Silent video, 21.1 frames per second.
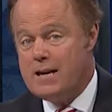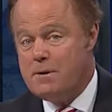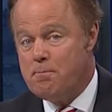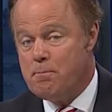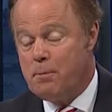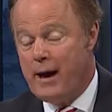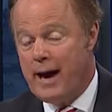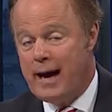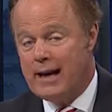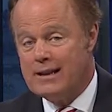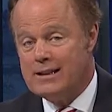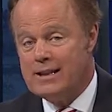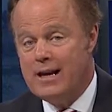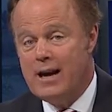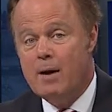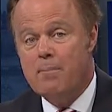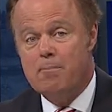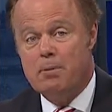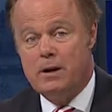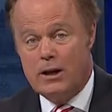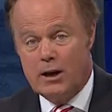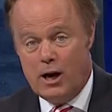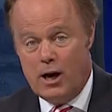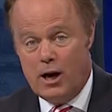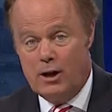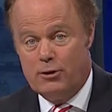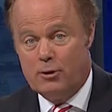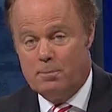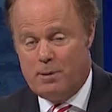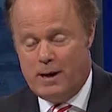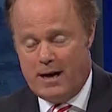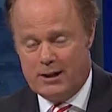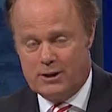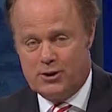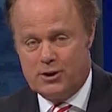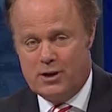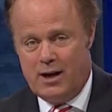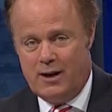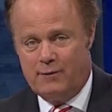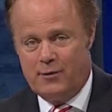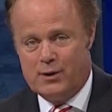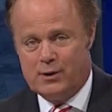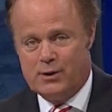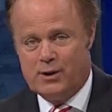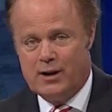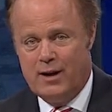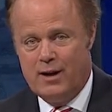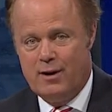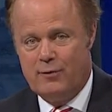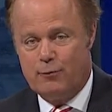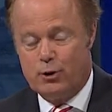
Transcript: impact beyond the box office.